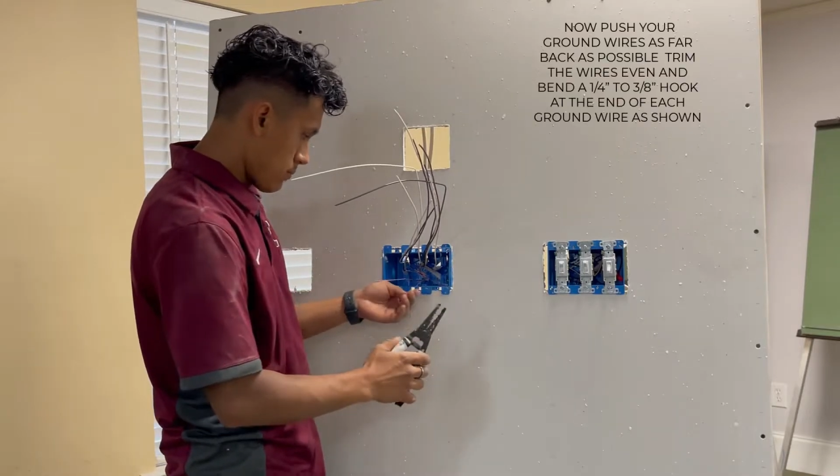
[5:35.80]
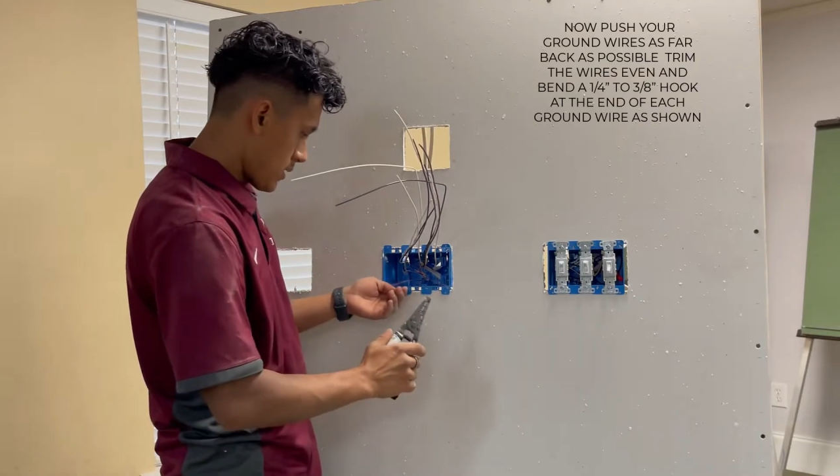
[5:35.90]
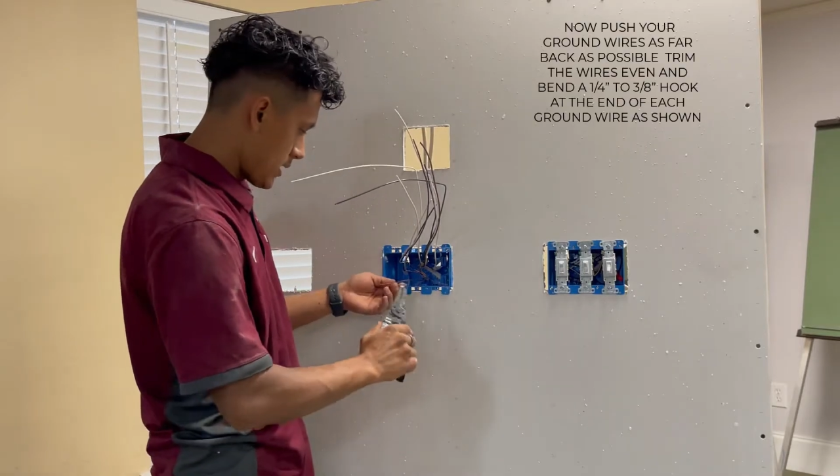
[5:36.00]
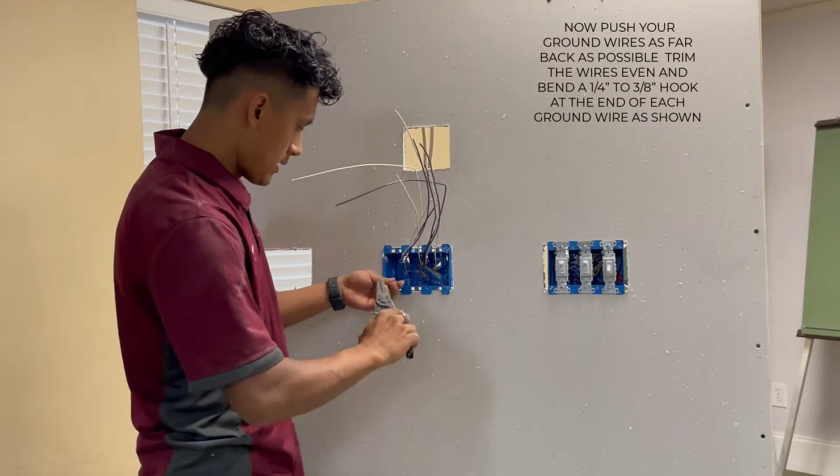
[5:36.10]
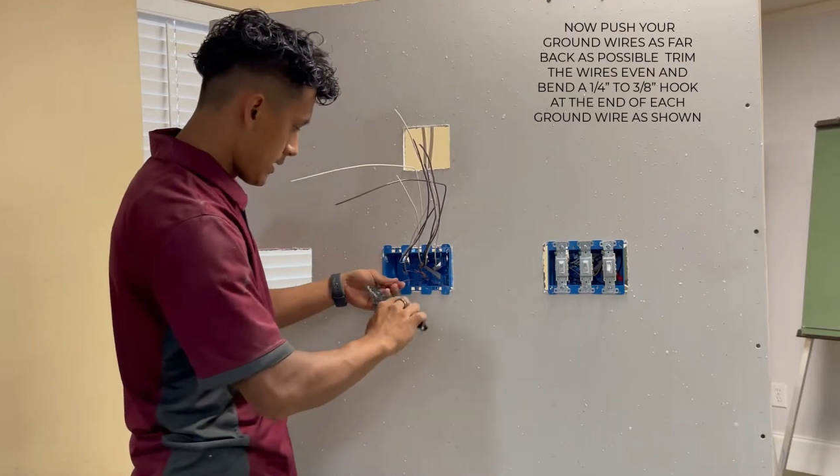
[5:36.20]

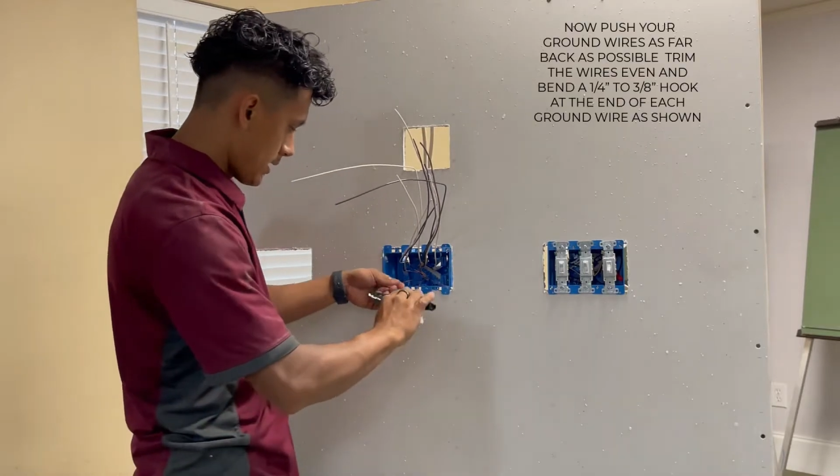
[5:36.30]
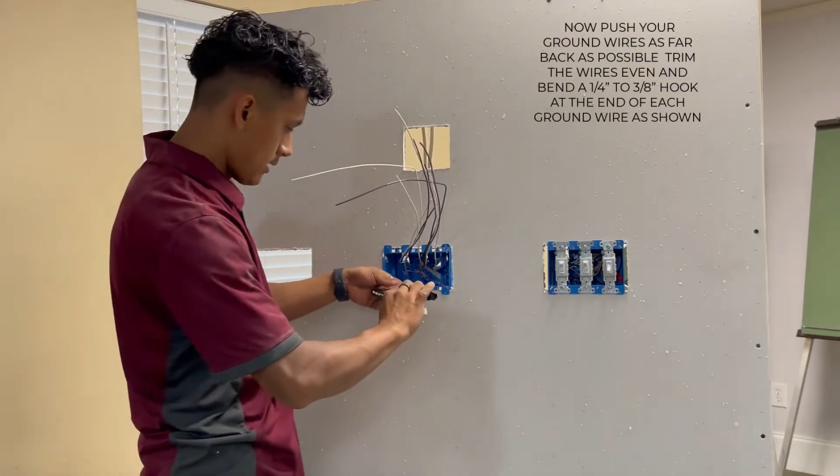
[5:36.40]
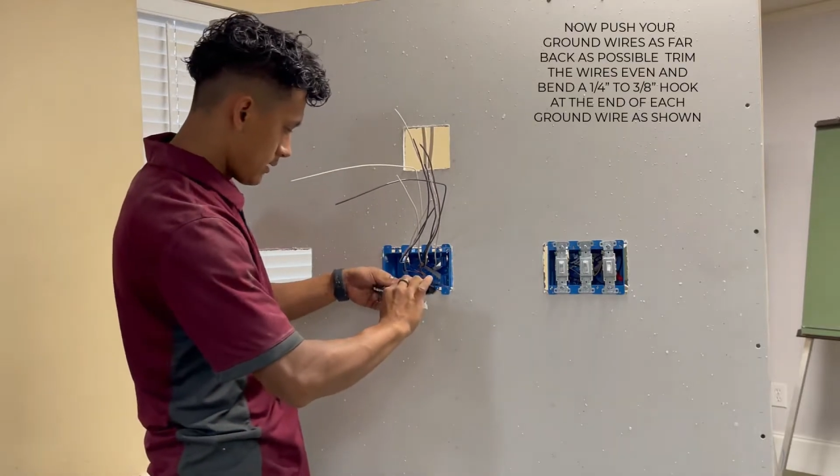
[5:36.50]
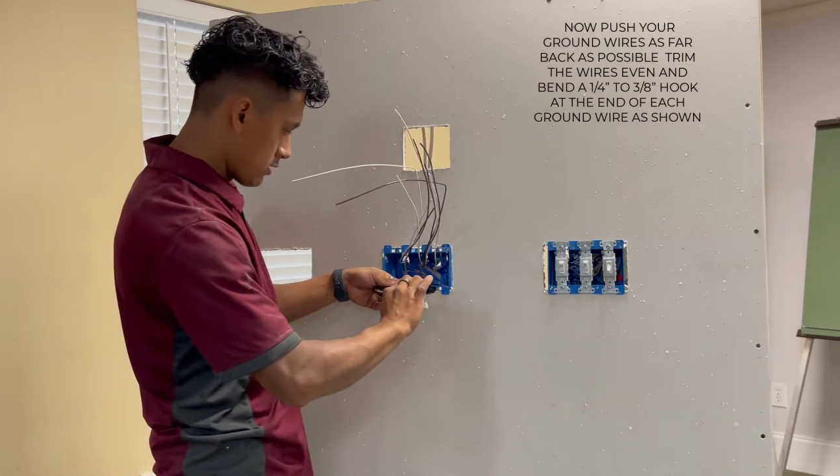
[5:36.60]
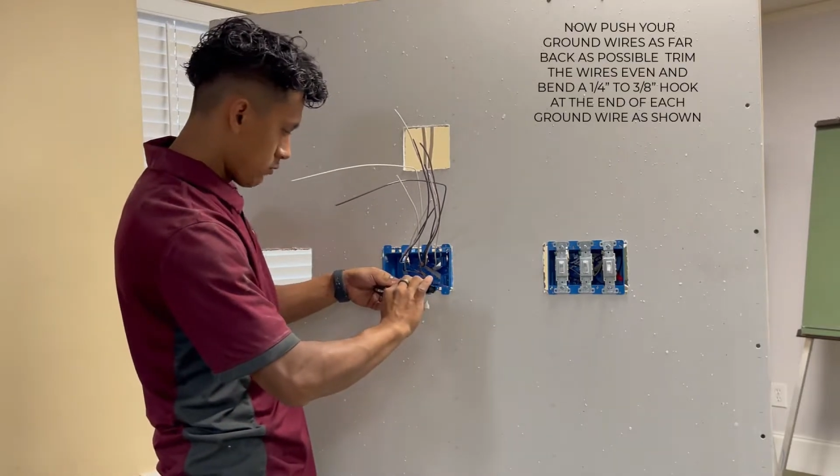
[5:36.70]
bend it
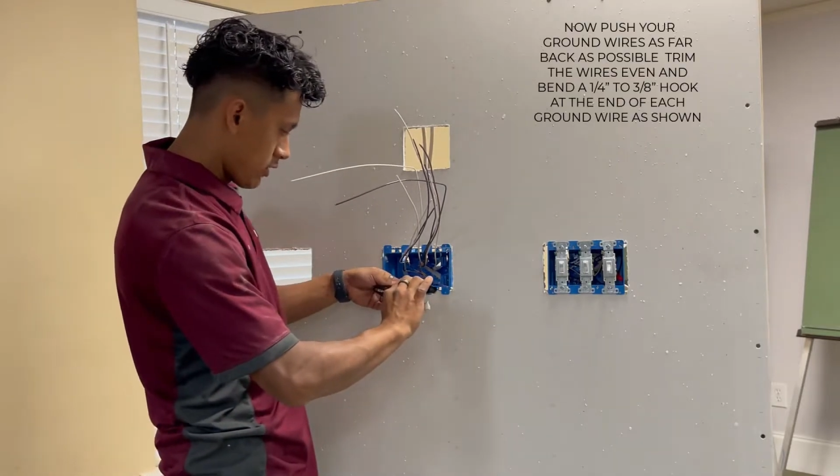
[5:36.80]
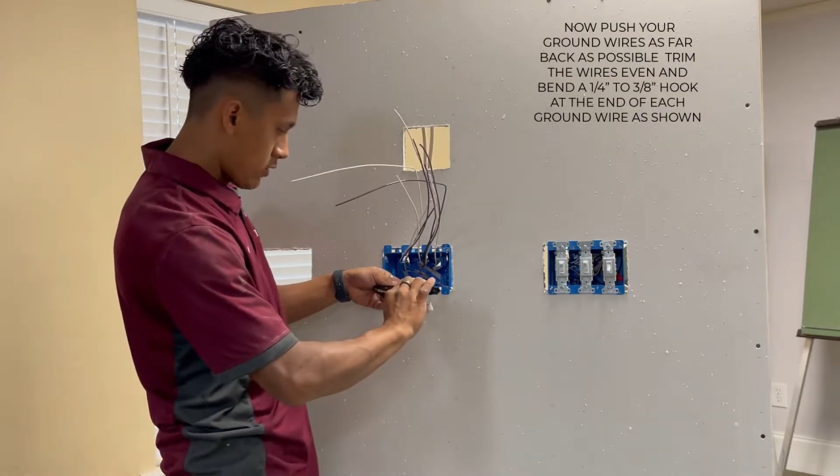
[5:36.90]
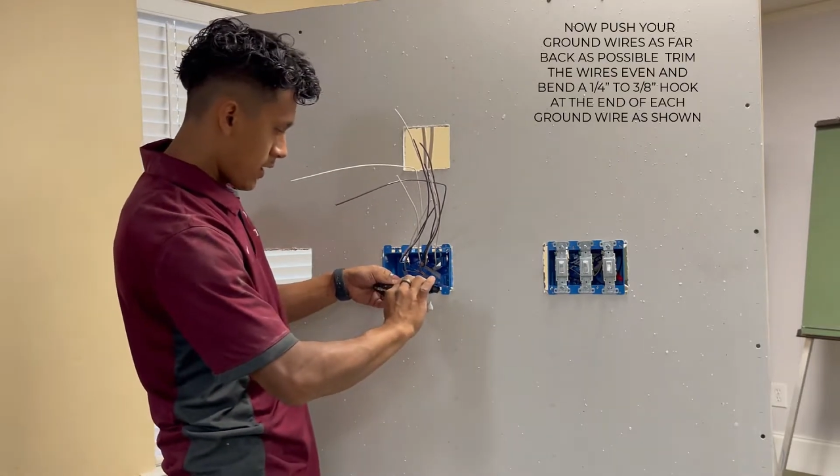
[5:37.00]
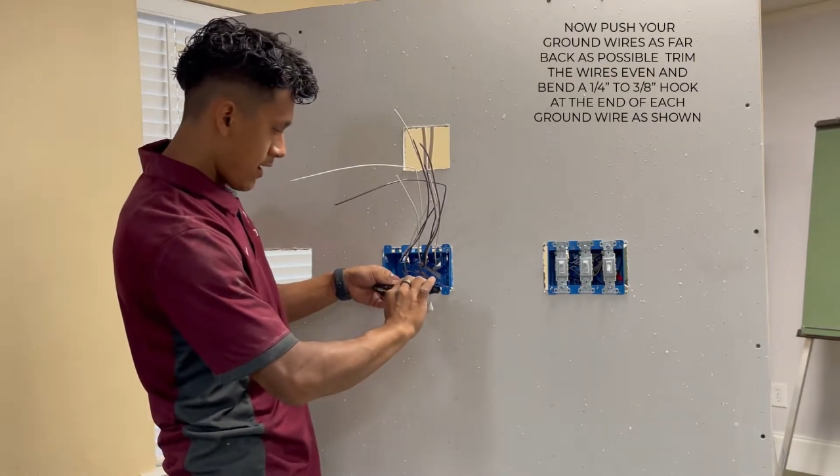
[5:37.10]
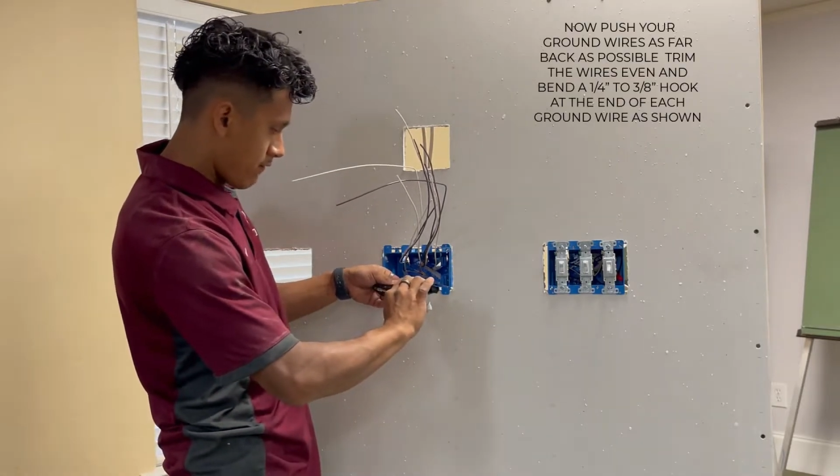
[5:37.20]
to where
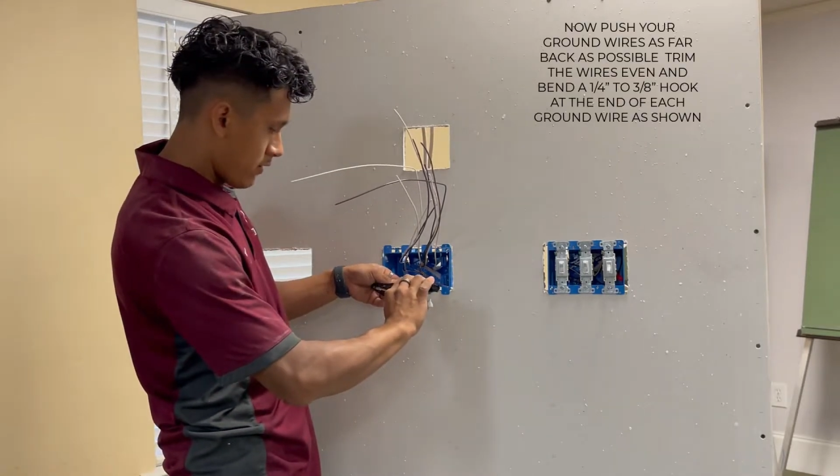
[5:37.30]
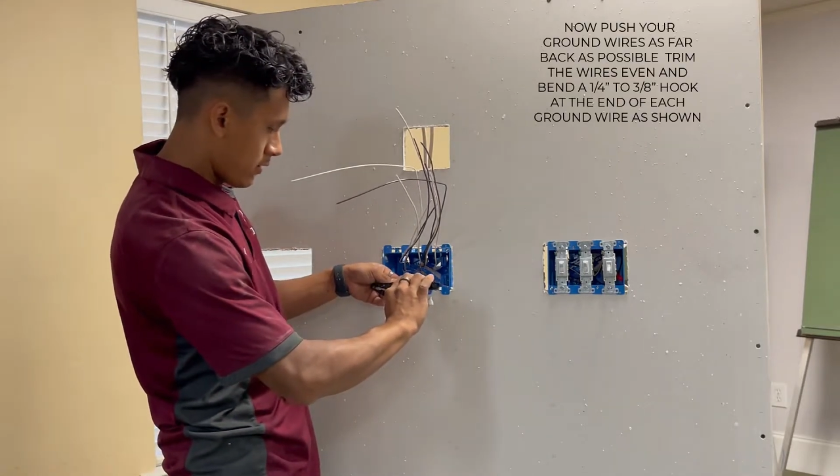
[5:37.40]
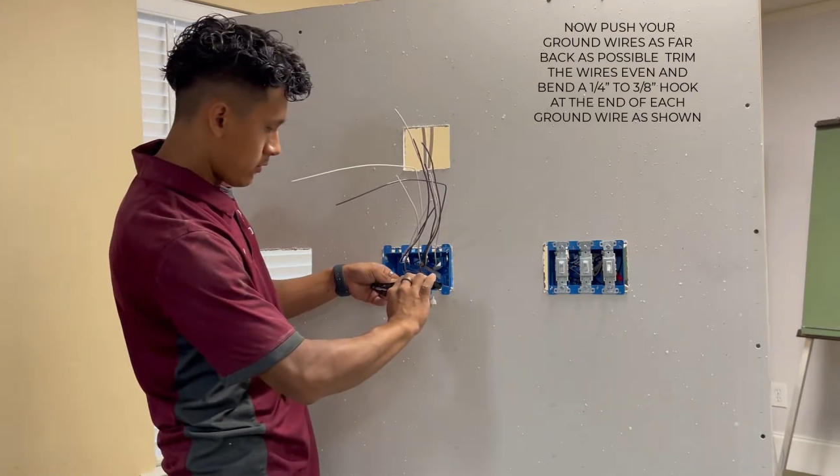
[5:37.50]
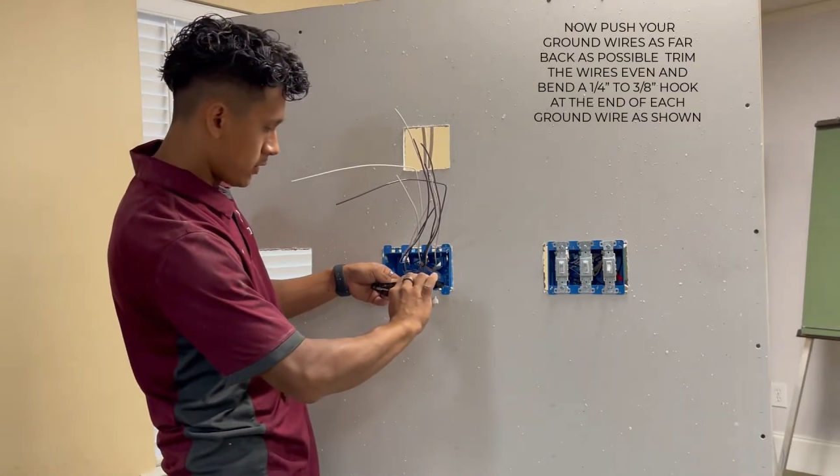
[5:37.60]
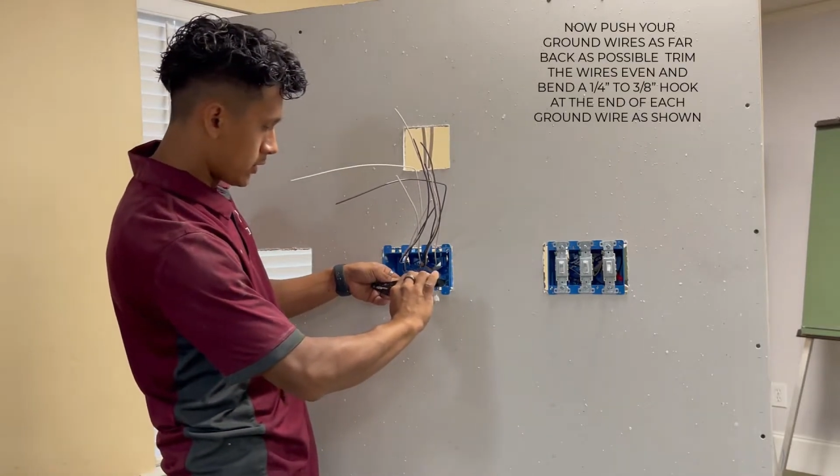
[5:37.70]
you have a
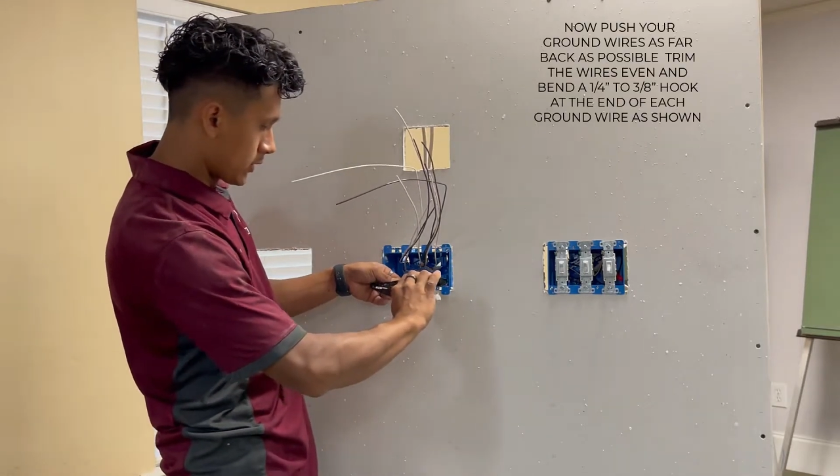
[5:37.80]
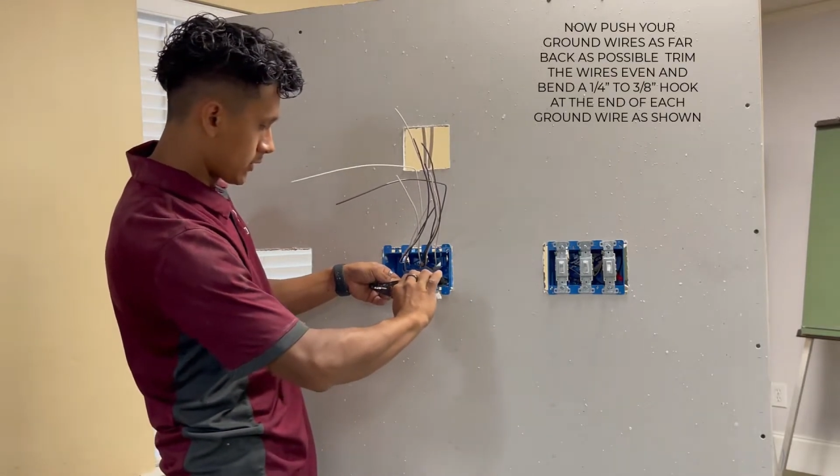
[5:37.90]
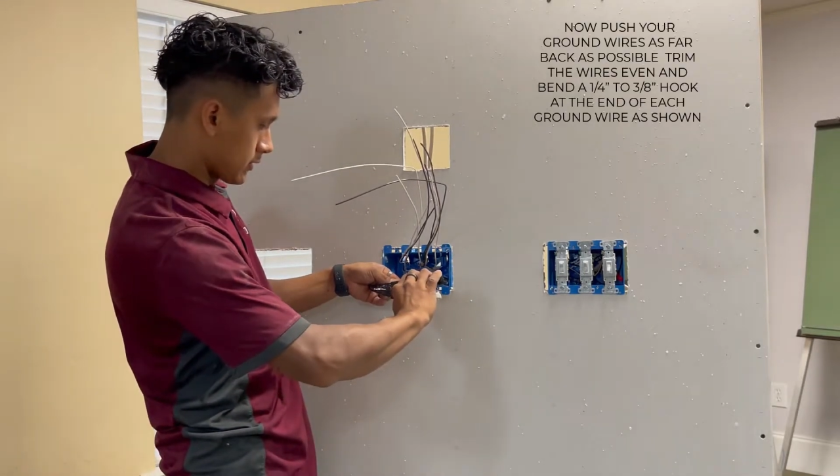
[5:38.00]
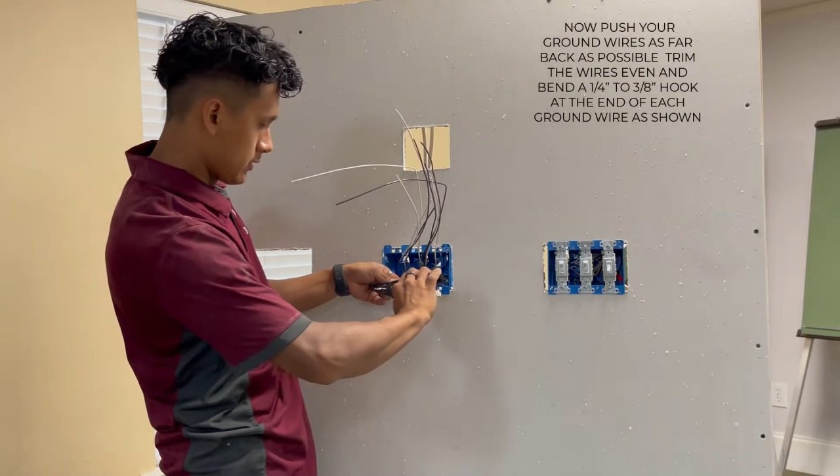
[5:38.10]
little hook.